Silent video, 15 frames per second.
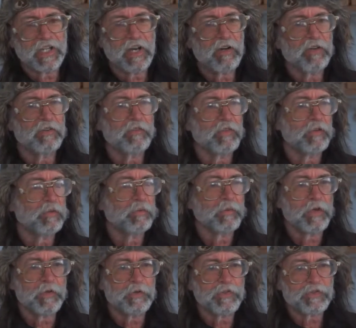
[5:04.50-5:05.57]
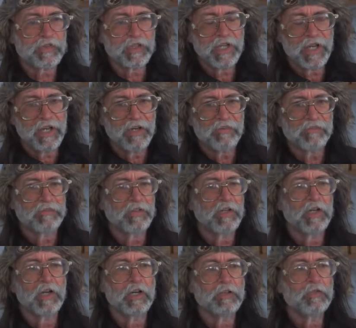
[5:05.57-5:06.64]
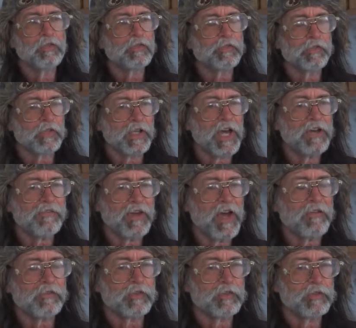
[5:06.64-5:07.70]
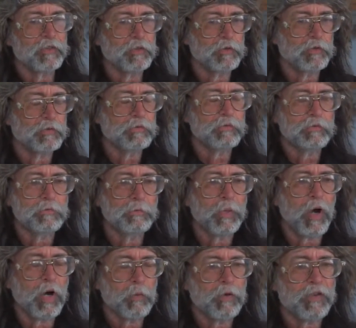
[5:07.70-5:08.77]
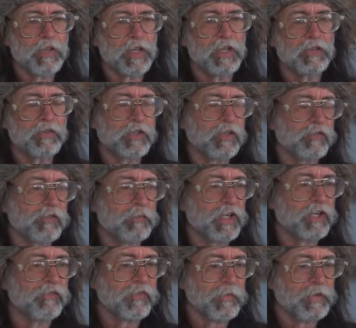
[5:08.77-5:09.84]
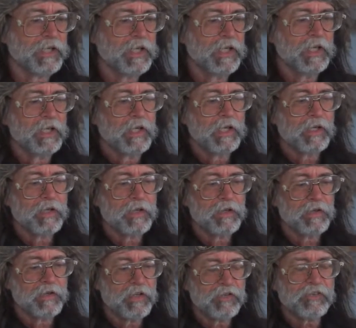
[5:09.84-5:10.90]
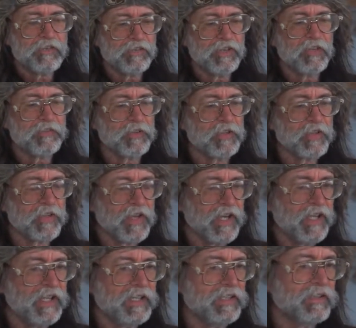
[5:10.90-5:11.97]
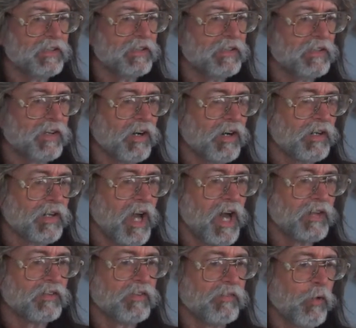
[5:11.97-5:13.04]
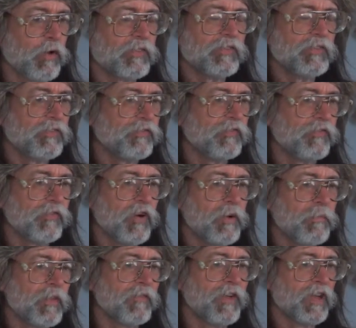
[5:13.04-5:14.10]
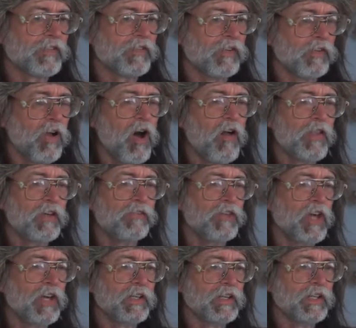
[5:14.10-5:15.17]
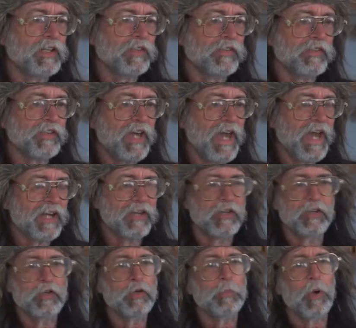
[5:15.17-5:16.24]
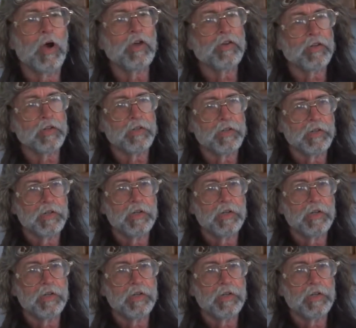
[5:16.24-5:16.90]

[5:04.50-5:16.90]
care of, or whether it's going to have a useful life after you part with it and you get your money from it. This is different. They are not divorced from the vessel. All they've done is added a new partner